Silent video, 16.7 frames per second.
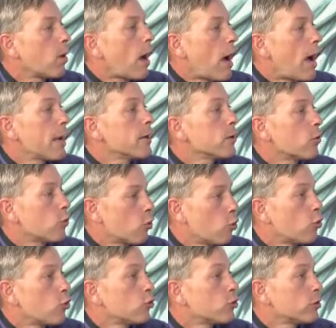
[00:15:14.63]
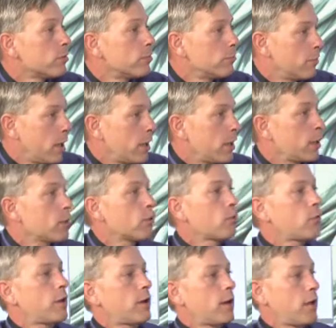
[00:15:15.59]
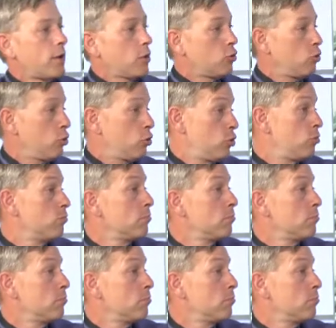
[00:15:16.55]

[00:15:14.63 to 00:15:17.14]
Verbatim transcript: I earned money so that I could